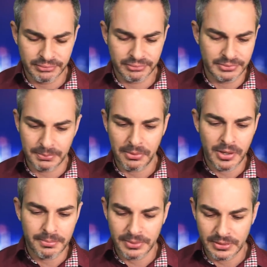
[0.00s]

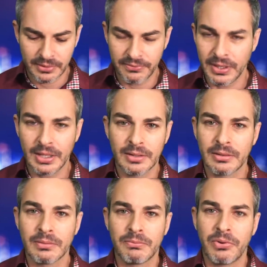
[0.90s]
department, the
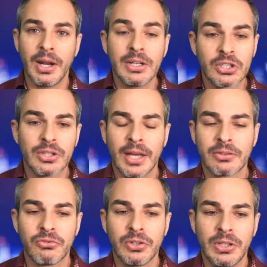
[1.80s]
van branch
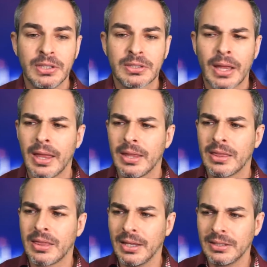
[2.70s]
that released
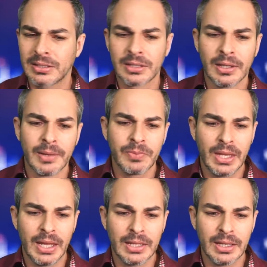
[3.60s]
this.
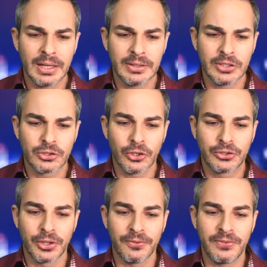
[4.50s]
And there's
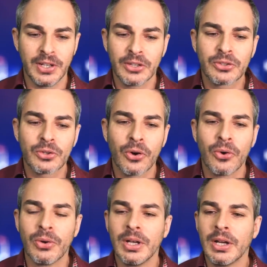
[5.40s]
also a video to
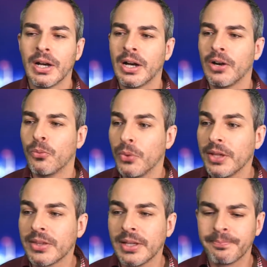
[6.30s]
go
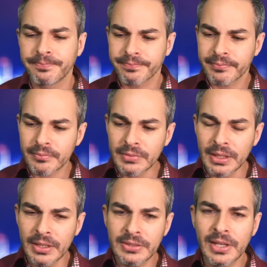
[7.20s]
with it.
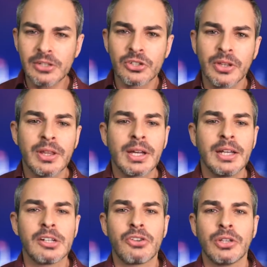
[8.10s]
And essentially, they're
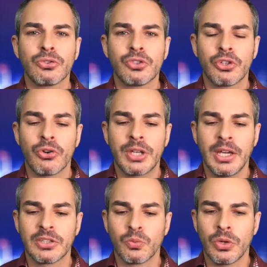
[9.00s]
kind of trying to
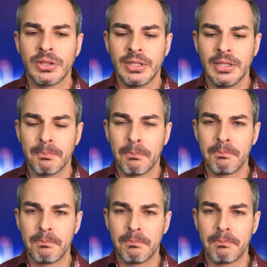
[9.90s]
showcase what the